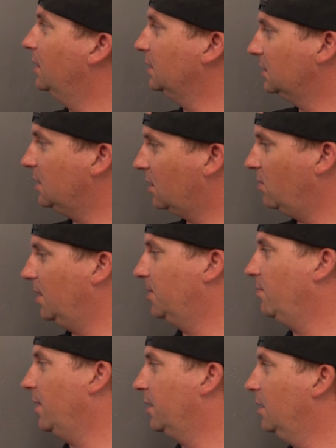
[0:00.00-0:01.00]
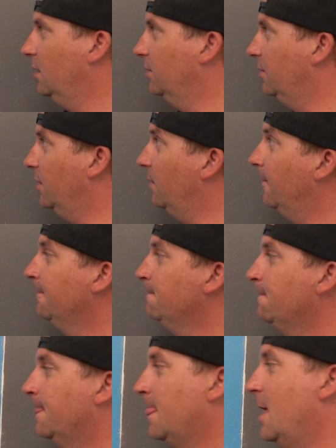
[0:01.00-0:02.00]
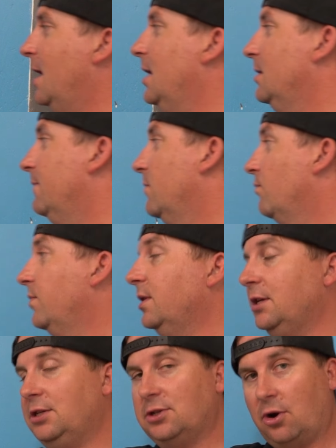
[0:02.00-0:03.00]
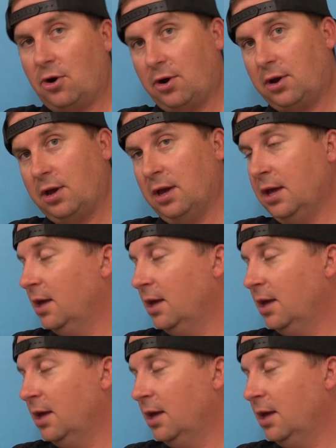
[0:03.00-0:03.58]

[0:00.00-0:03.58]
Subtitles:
It's not quite the right color though. I love the really dark.